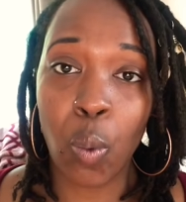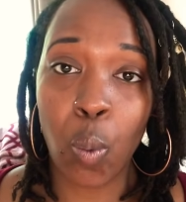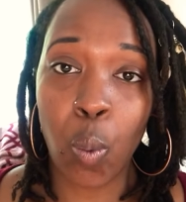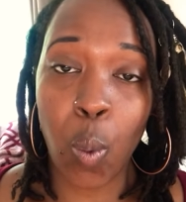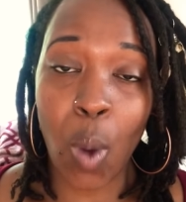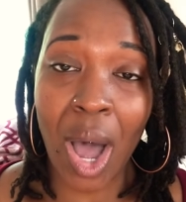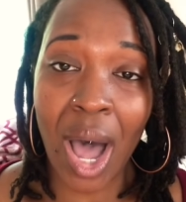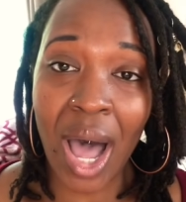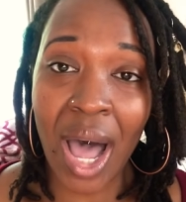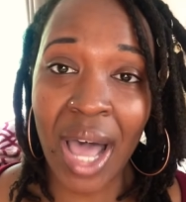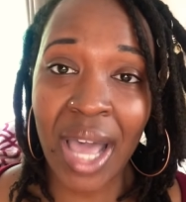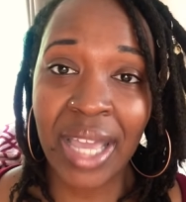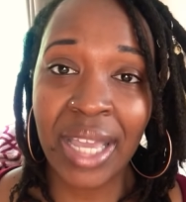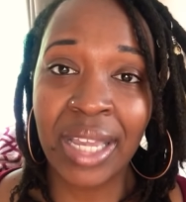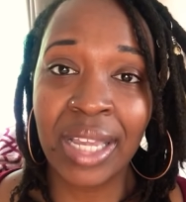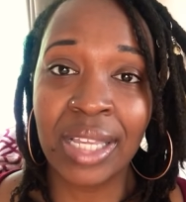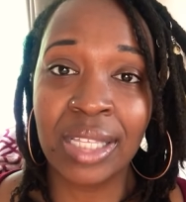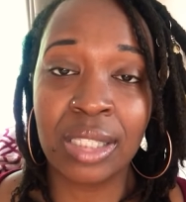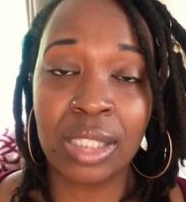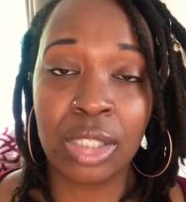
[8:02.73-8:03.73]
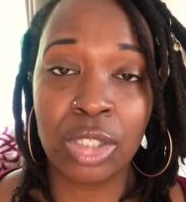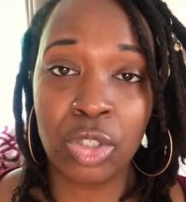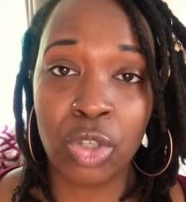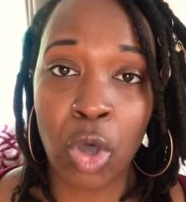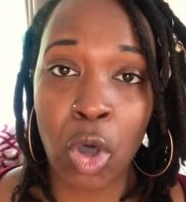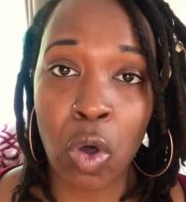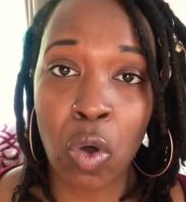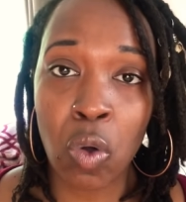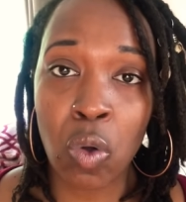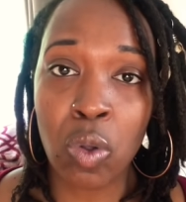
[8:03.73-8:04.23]
Why is this
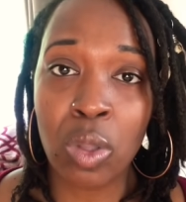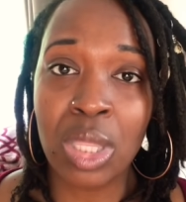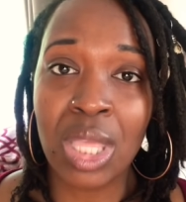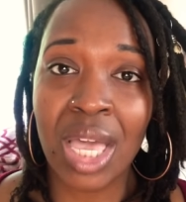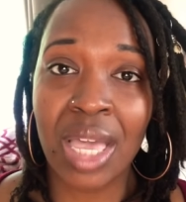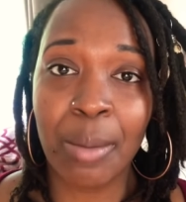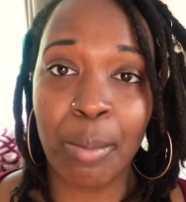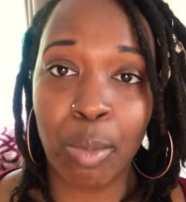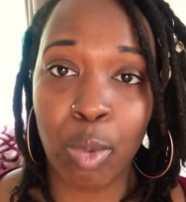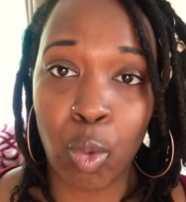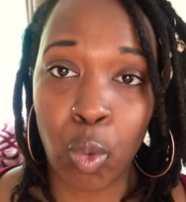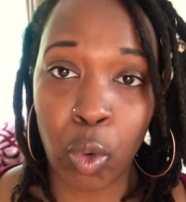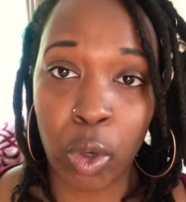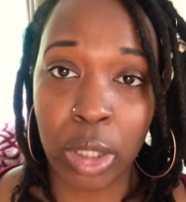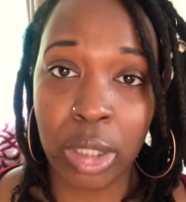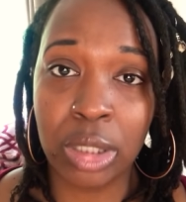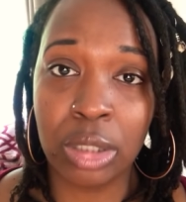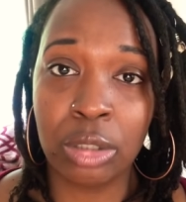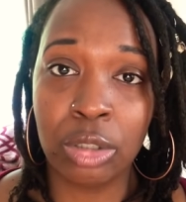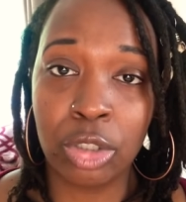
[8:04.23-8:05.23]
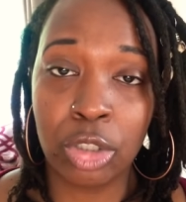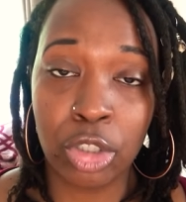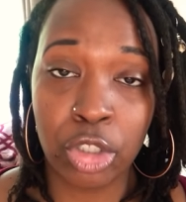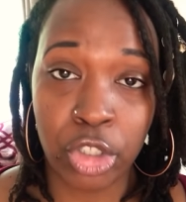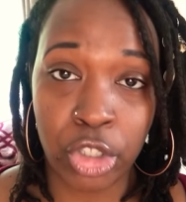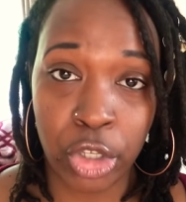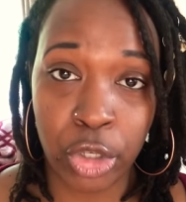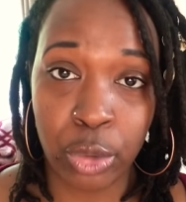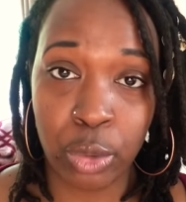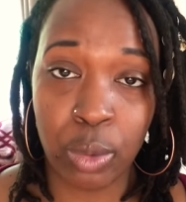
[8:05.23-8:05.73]
goal important to
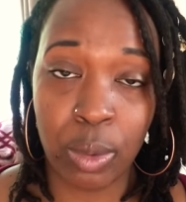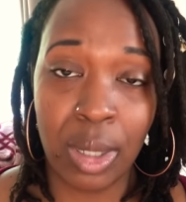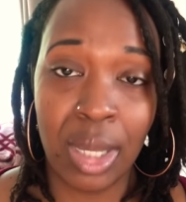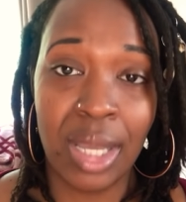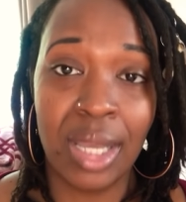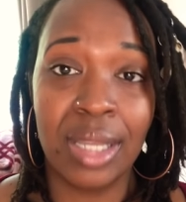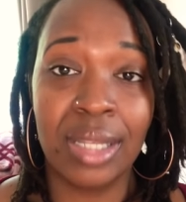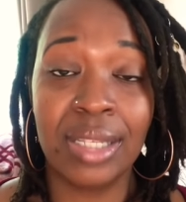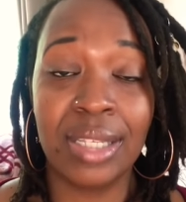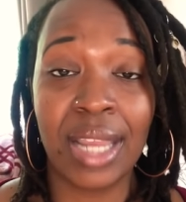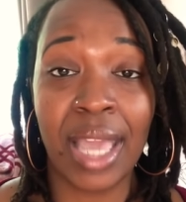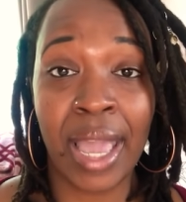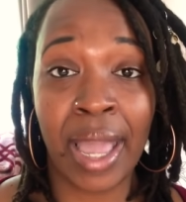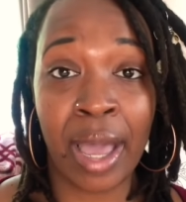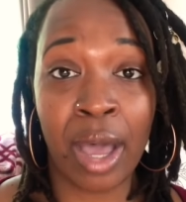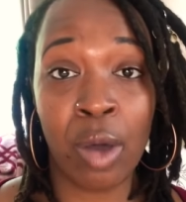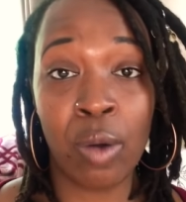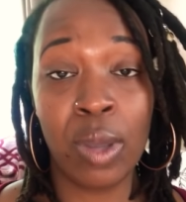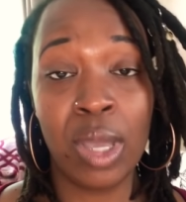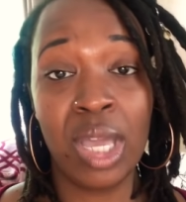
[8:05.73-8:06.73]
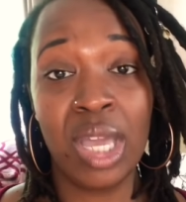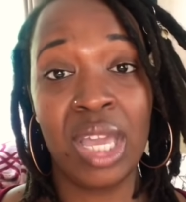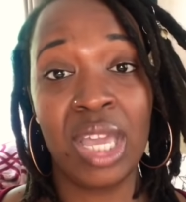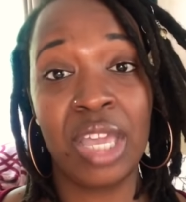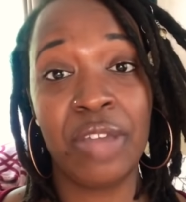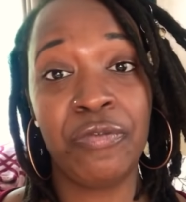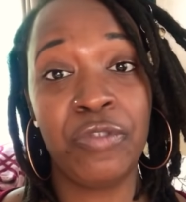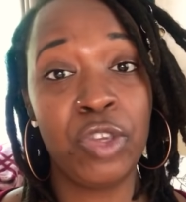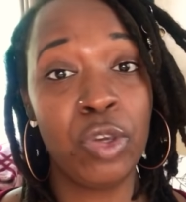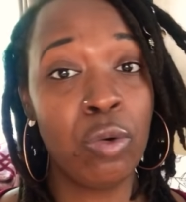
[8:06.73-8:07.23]
you? Now,
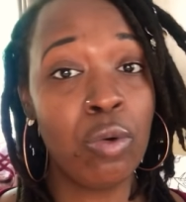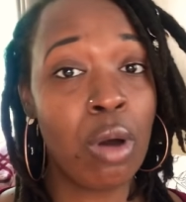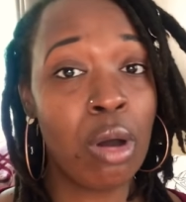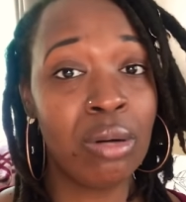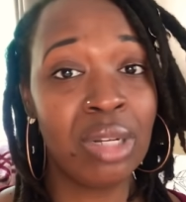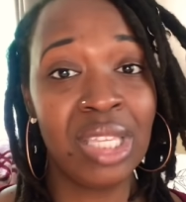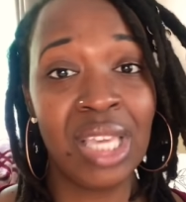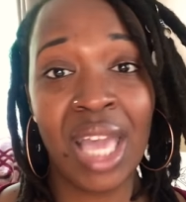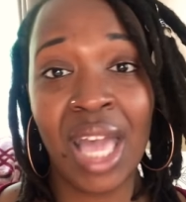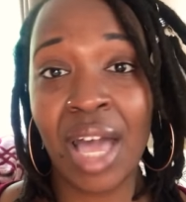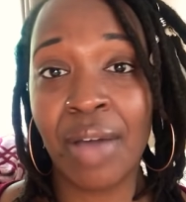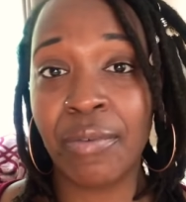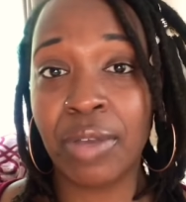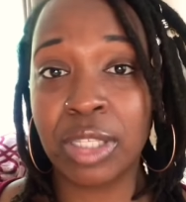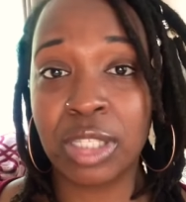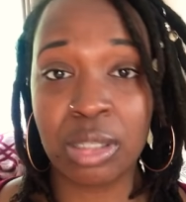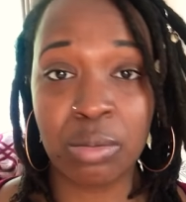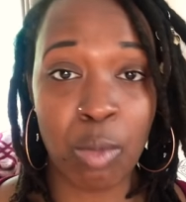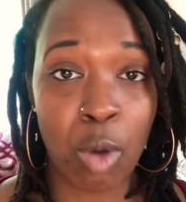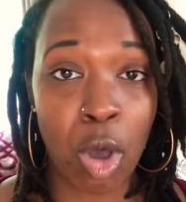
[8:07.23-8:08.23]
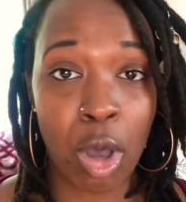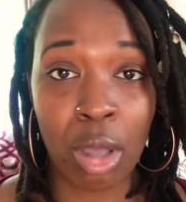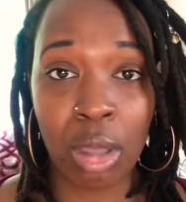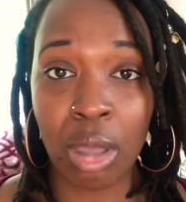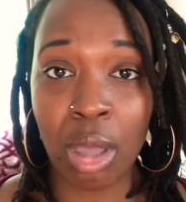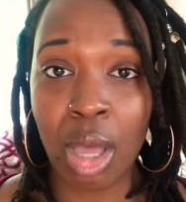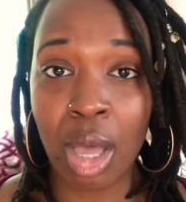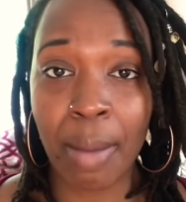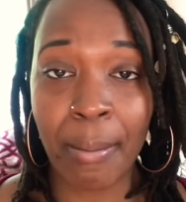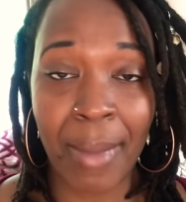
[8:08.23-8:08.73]
if you only have a
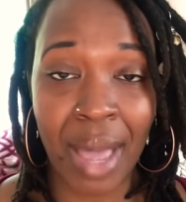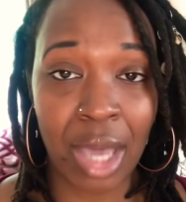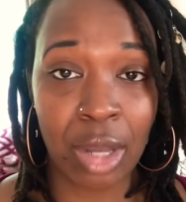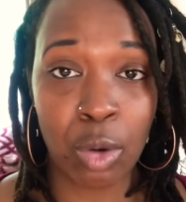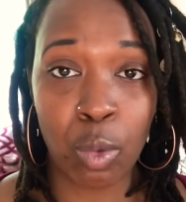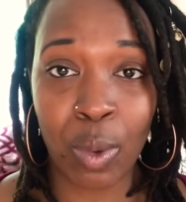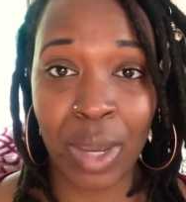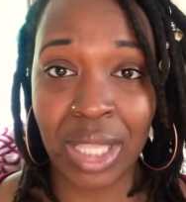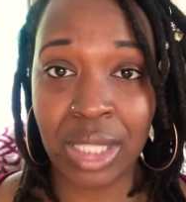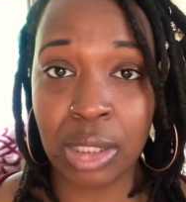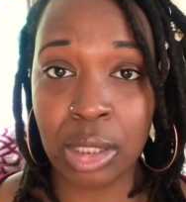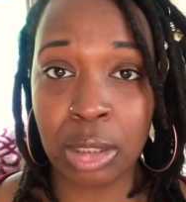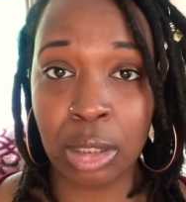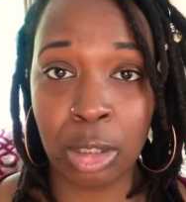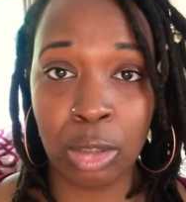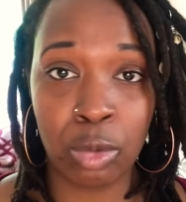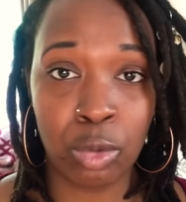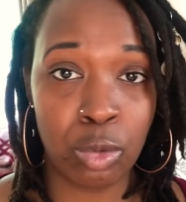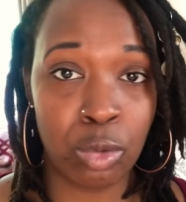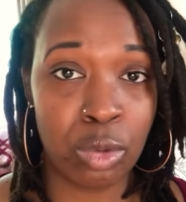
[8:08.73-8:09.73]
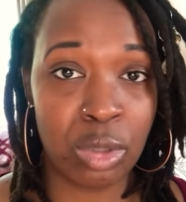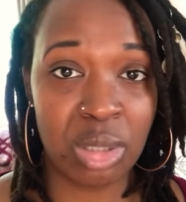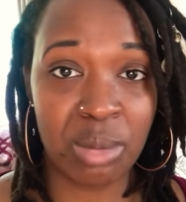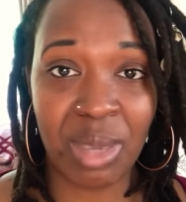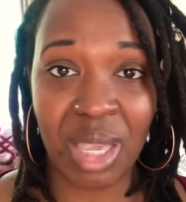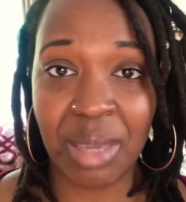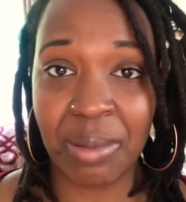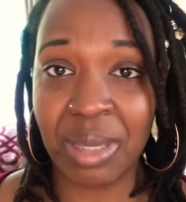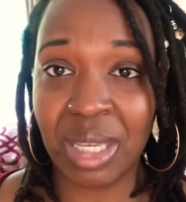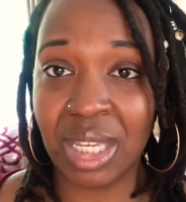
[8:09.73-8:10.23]
small amount of weight to lose,
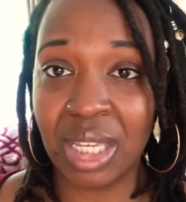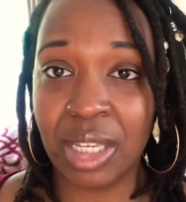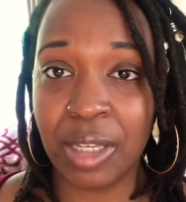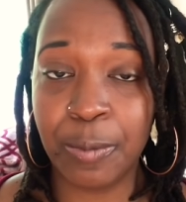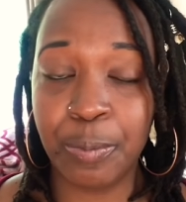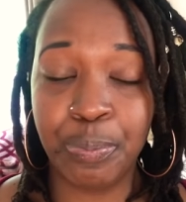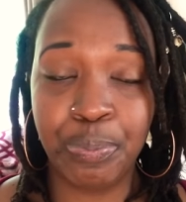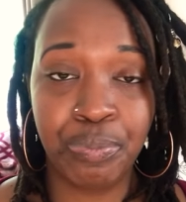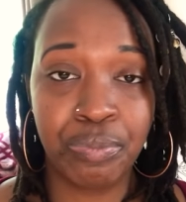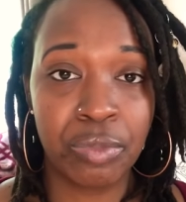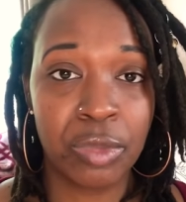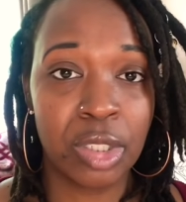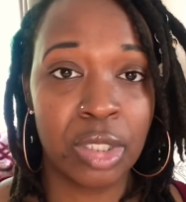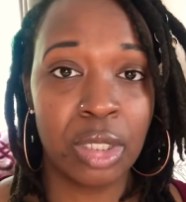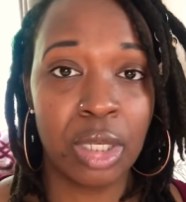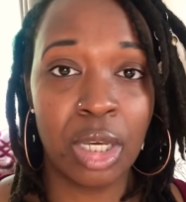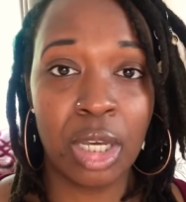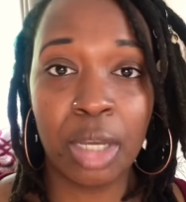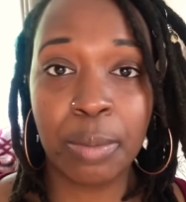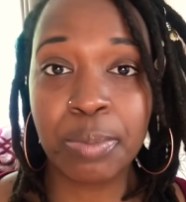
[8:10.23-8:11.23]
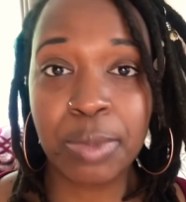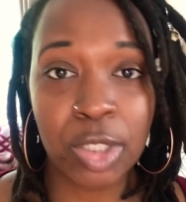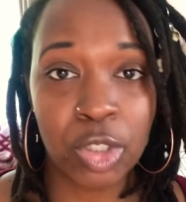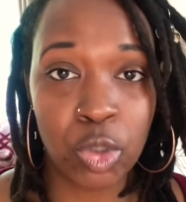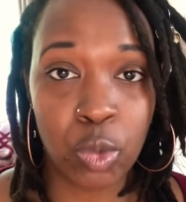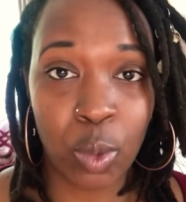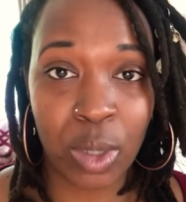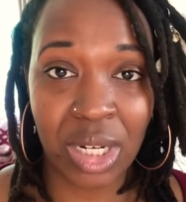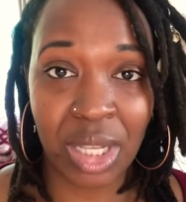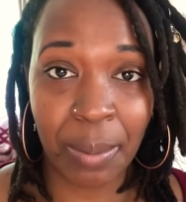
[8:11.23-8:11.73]
maybe up to
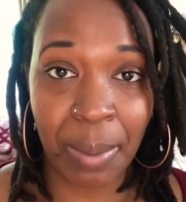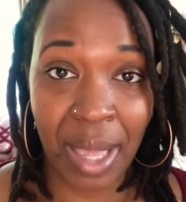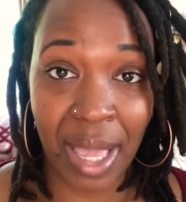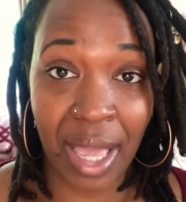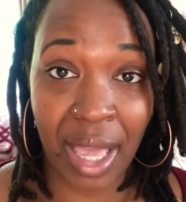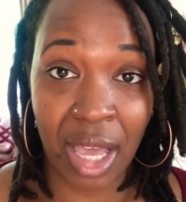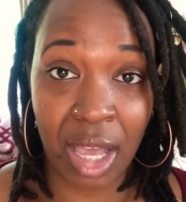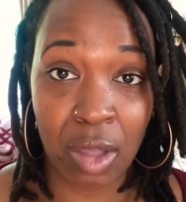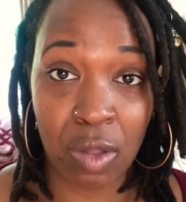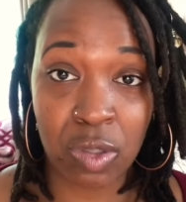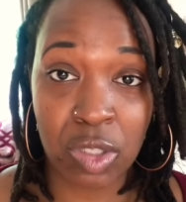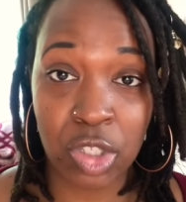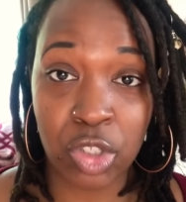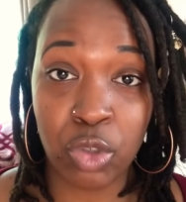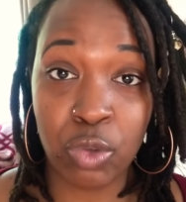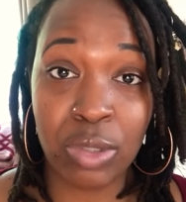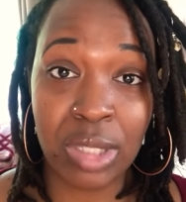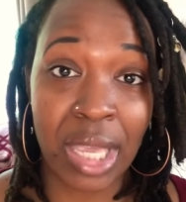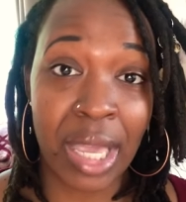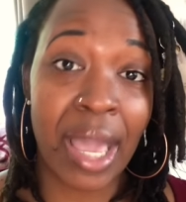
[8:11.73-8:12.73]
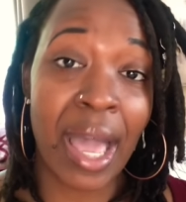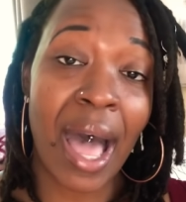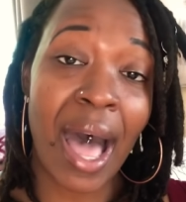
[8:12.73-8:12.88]
20 pounds, and you say,